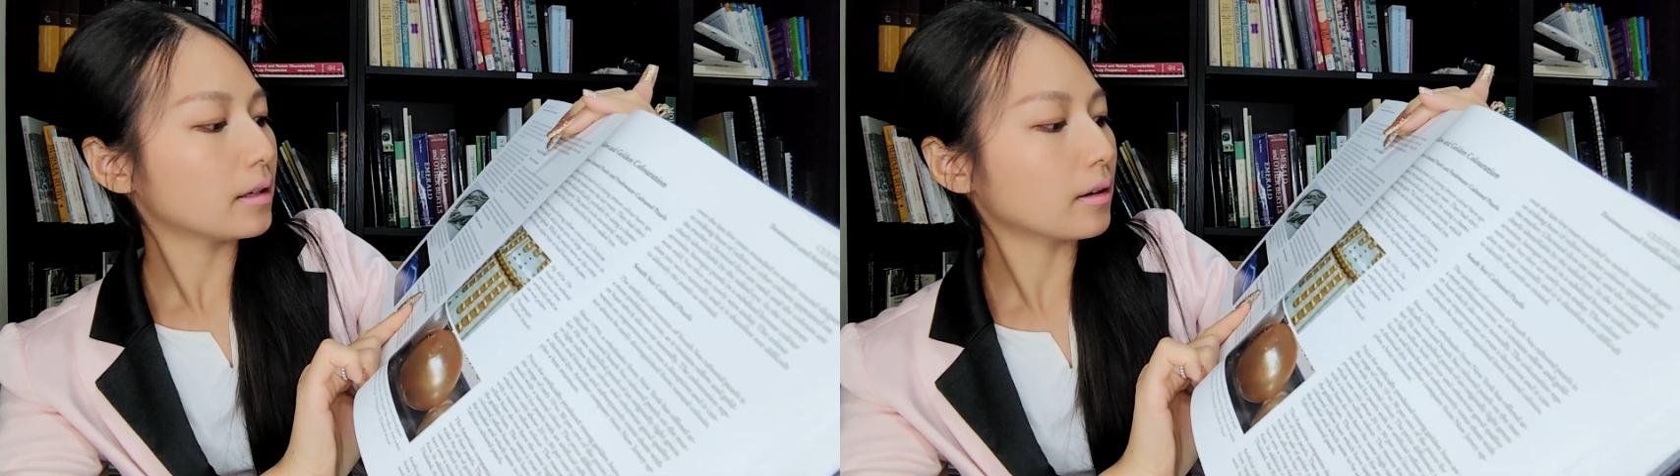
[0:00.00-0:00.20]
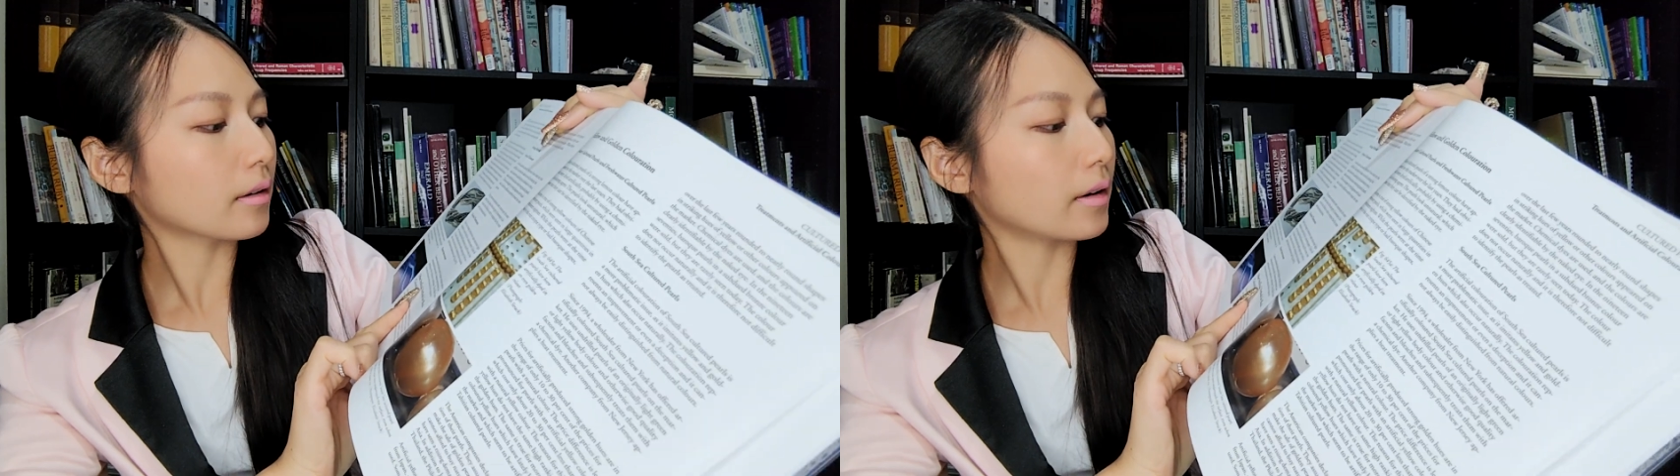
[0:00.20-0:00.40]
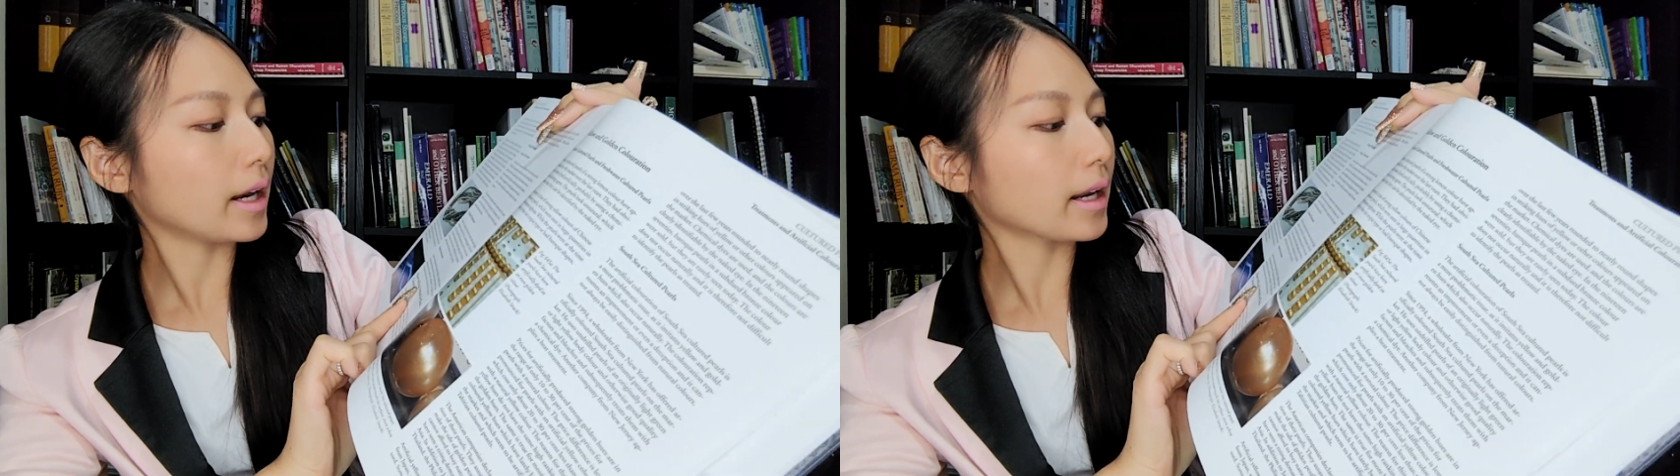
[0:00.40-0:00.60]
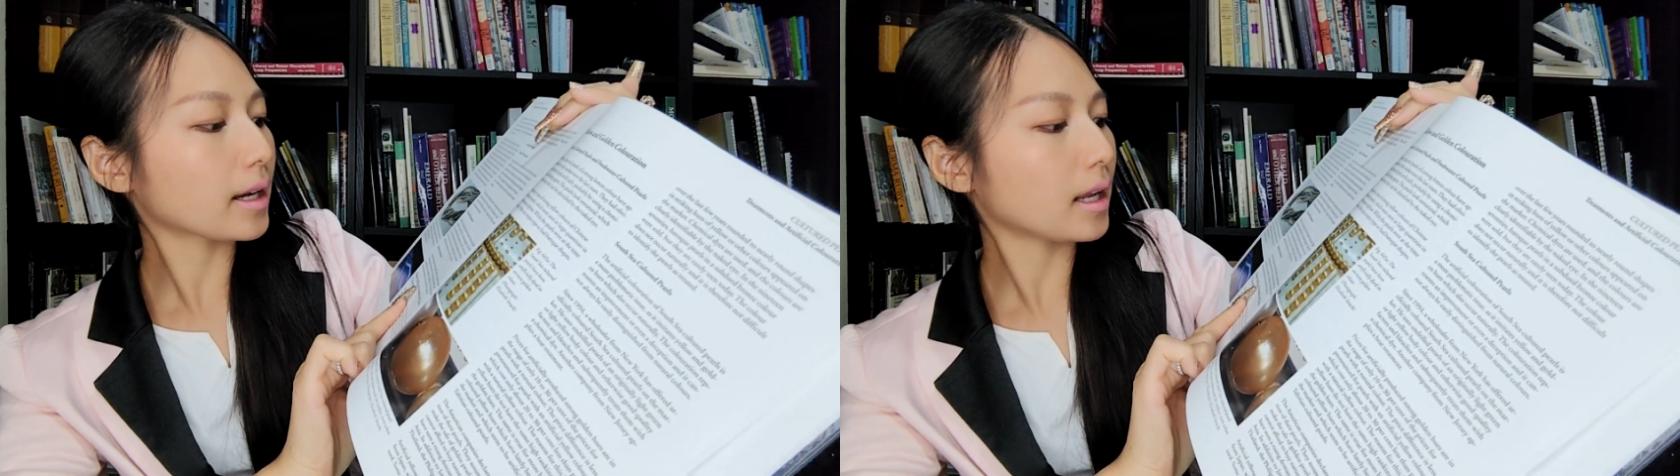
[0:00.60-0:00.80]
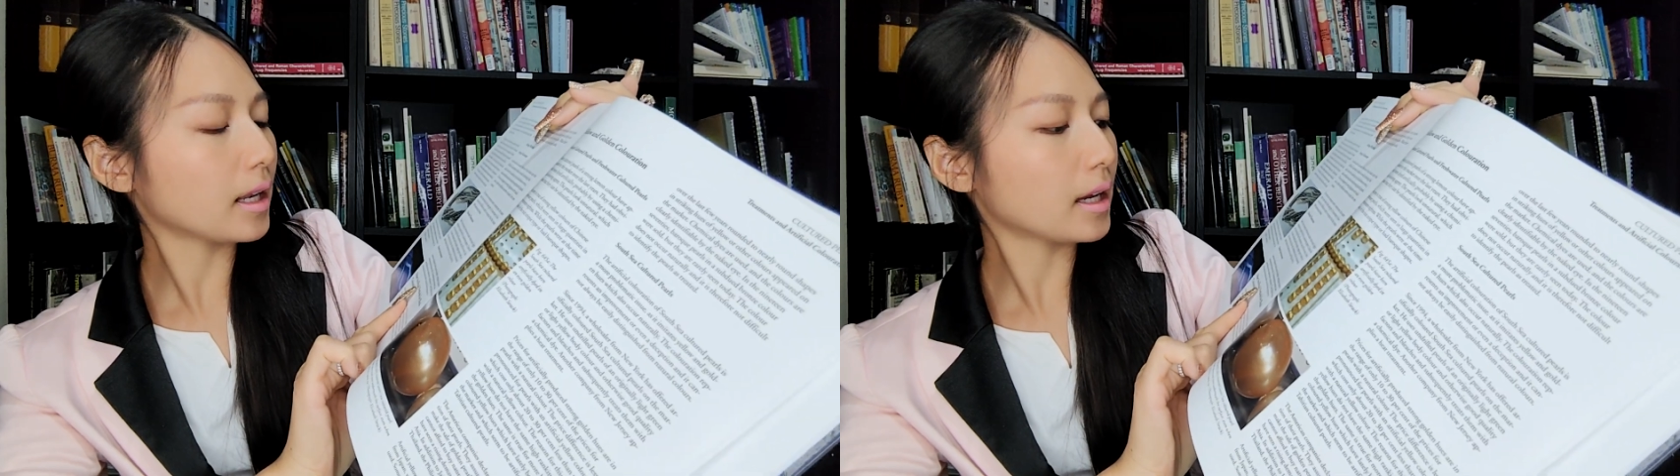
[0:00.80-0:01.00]
The gray
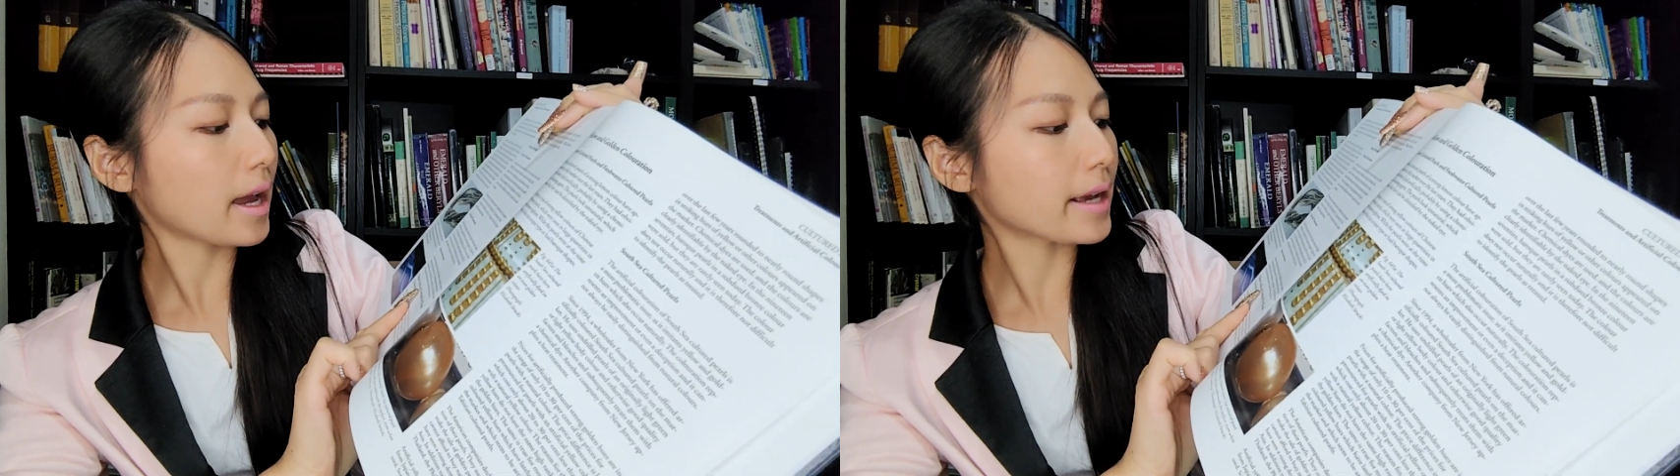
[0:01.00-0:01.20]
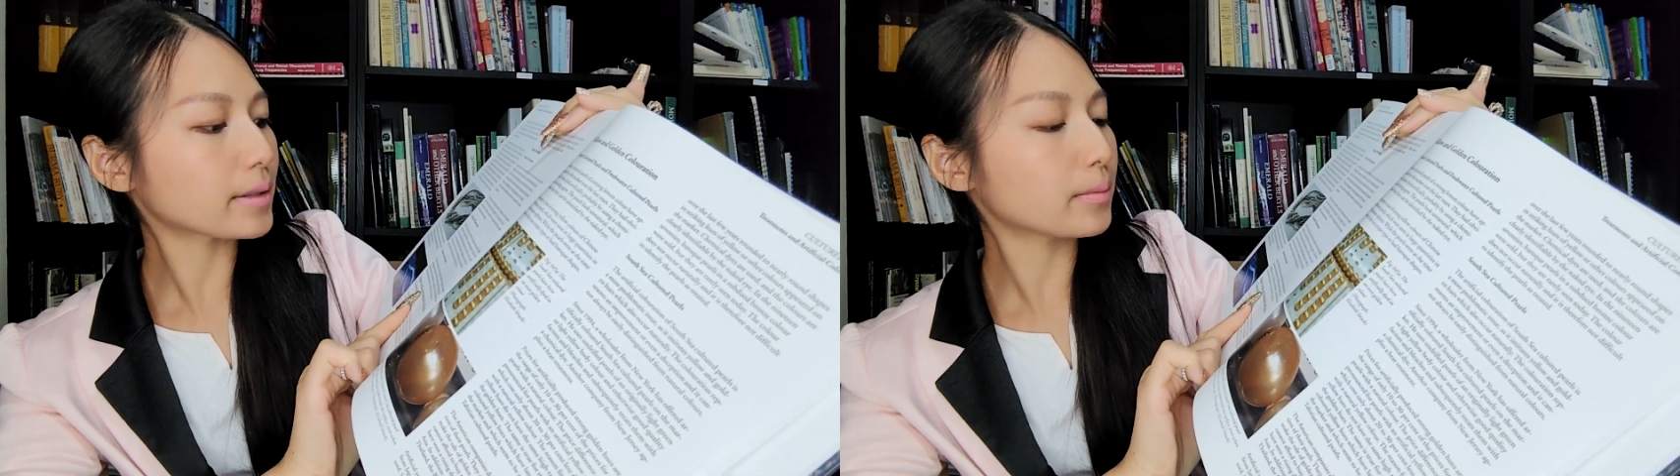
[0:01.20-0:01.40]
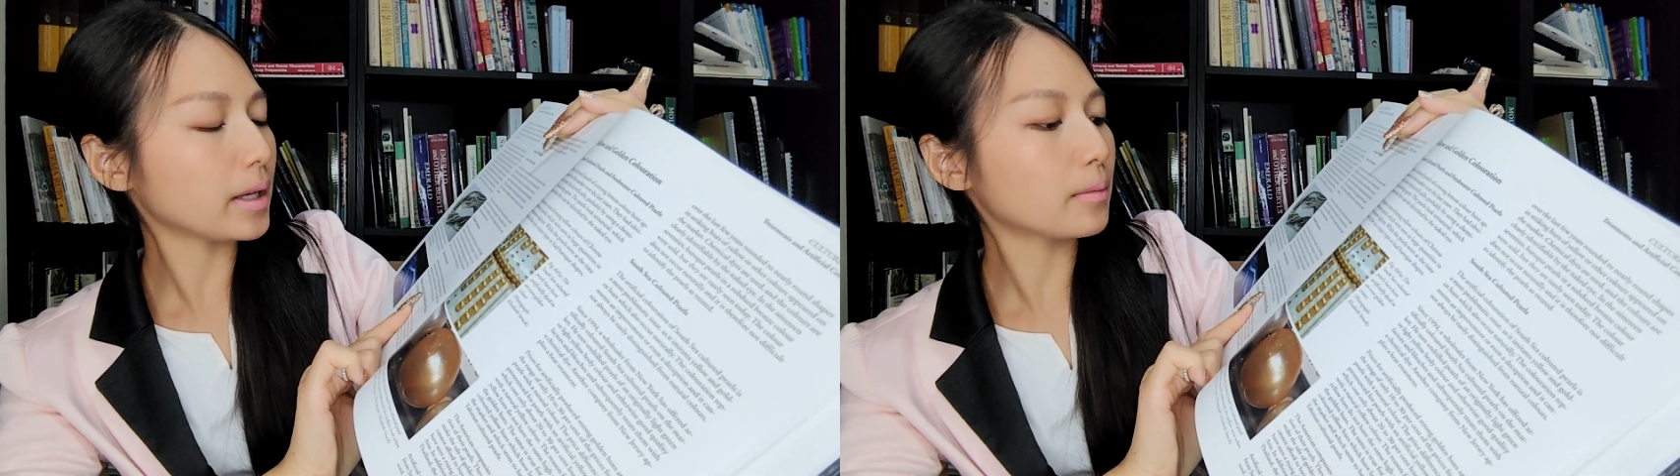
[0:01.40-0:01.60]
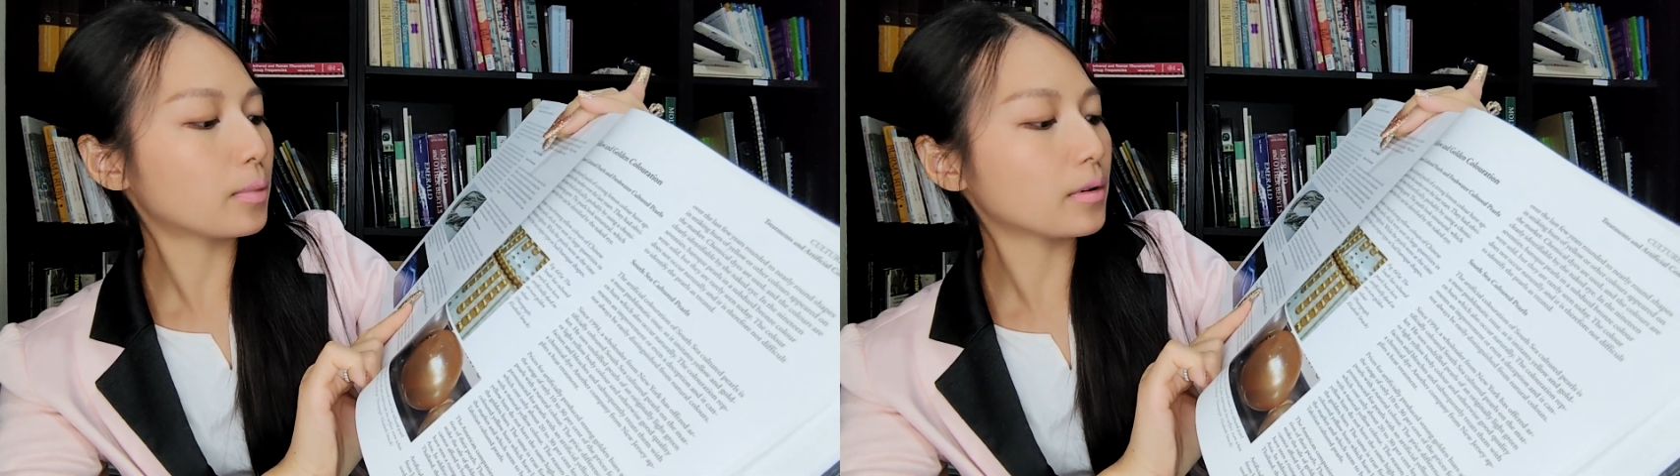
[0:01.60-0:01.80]
color has been